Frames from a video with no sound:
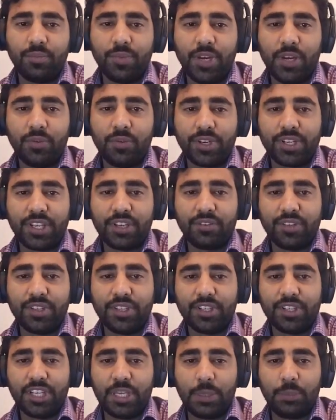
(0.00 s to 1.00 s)
by working
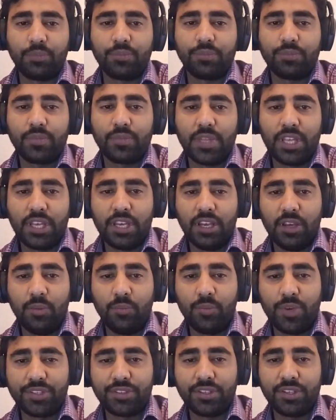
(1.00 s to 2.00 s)
with the team
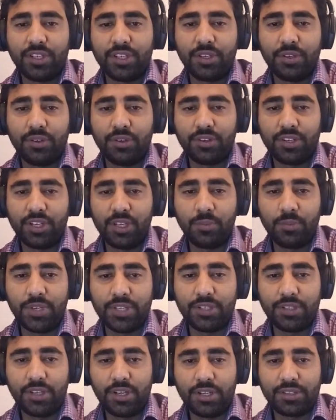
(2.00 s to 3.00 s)
and presenting your team
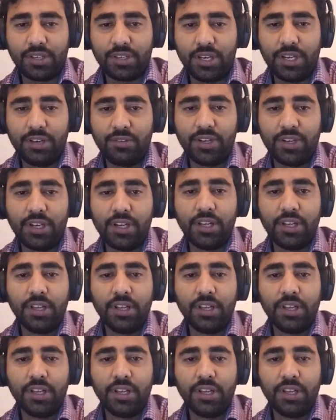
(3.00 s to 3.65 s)
at the national level.